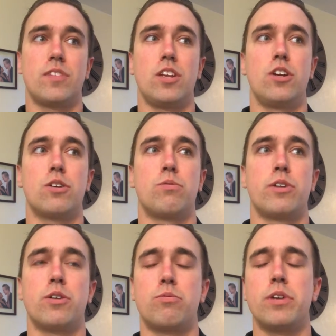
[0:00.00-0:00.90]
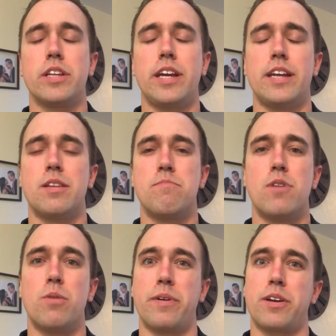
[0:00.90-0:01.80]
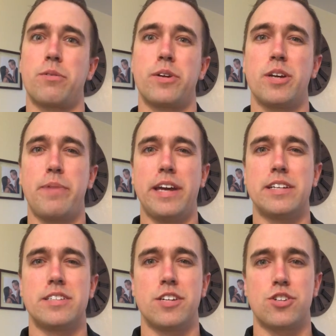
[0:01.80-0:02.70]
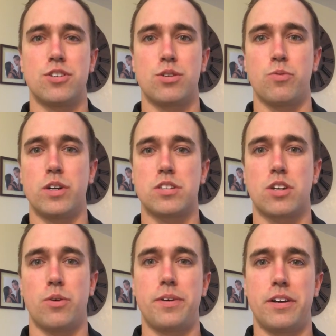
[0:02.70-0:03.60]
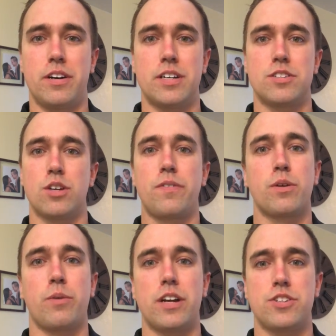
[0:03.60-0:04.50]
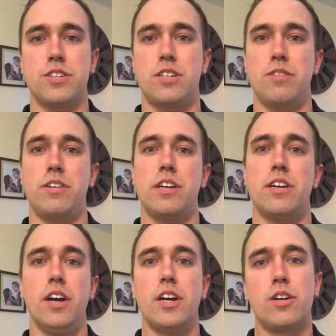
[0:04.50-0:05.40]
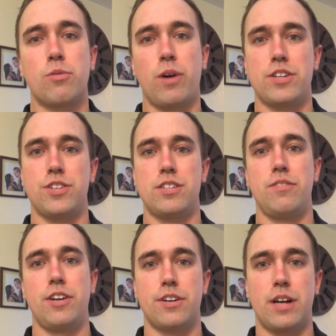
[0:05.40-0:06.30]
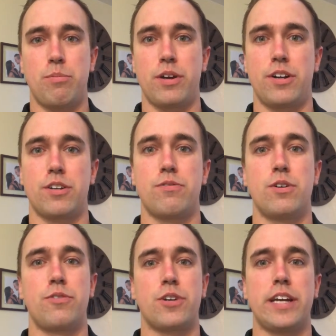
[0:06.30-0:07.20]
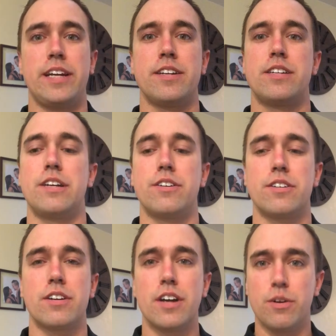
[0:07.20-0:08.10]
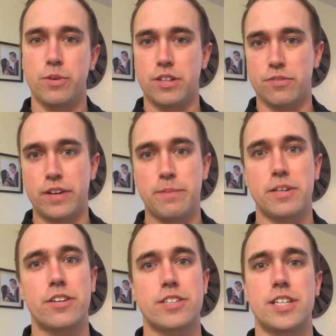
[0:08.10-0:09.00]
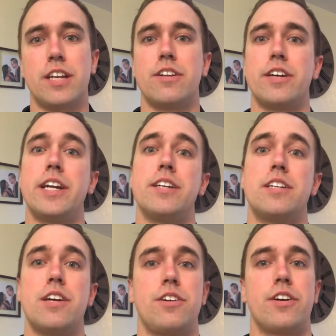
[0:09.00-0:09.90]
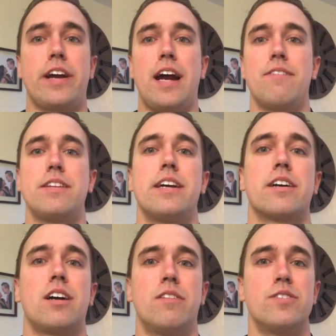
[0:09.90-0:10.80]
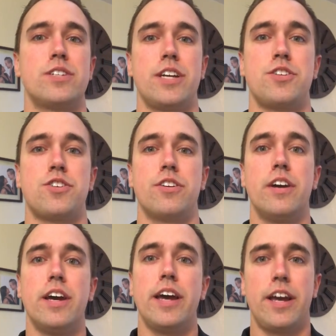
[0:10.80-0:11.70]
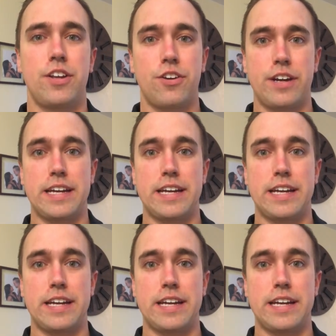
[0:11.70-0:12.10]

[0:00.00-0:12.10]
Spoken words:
you're really in the moment. You're really paying attention to what's going on. So if you're watching TV, you're watching the TV, you're not playing on your phone. If you're eating dinner with your family, you're sitting there eating dinner and you're having that conversation and you're